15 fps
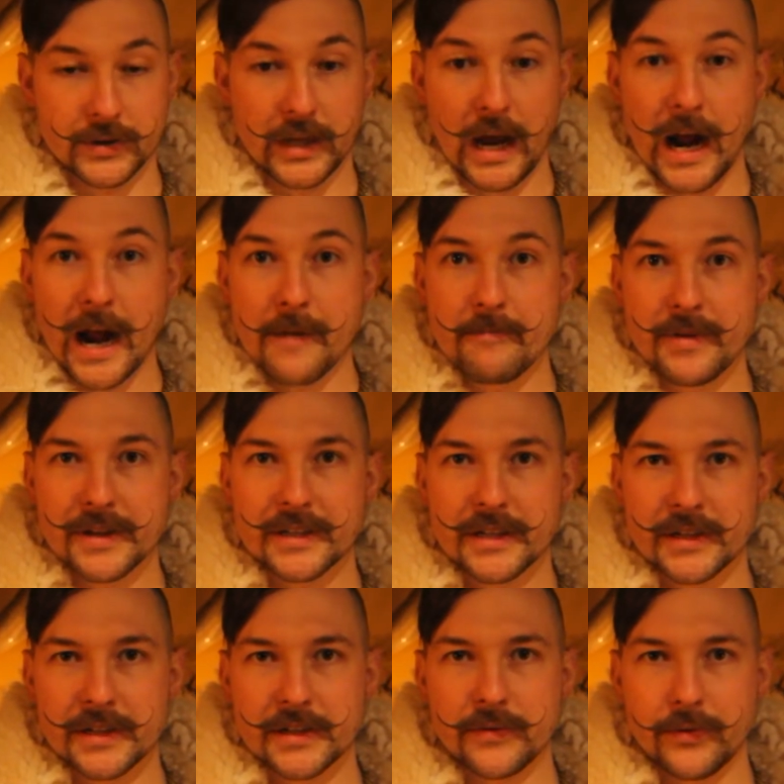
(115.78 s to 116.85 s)
the
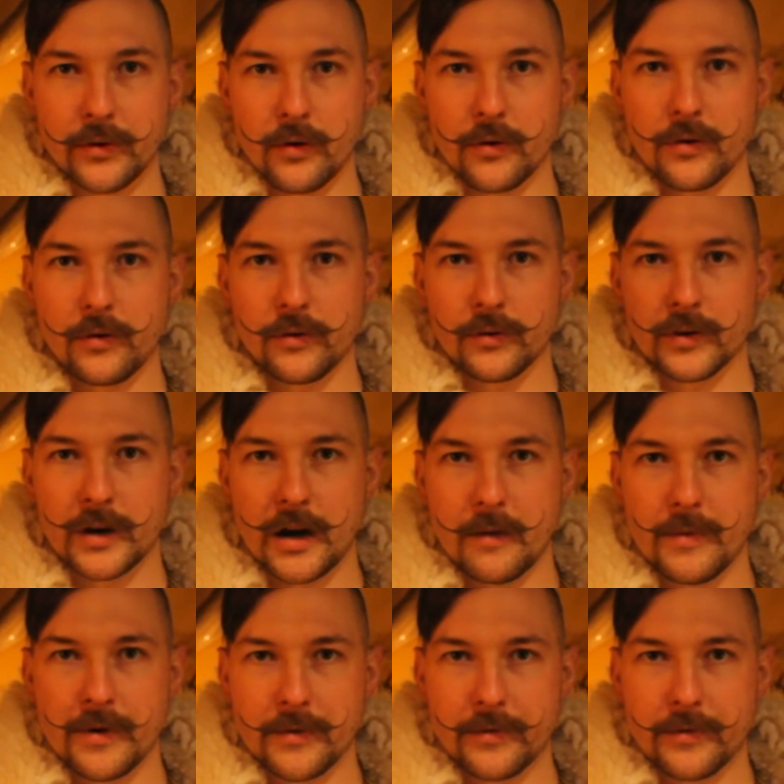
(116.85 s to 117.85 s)
hibiscus floral coming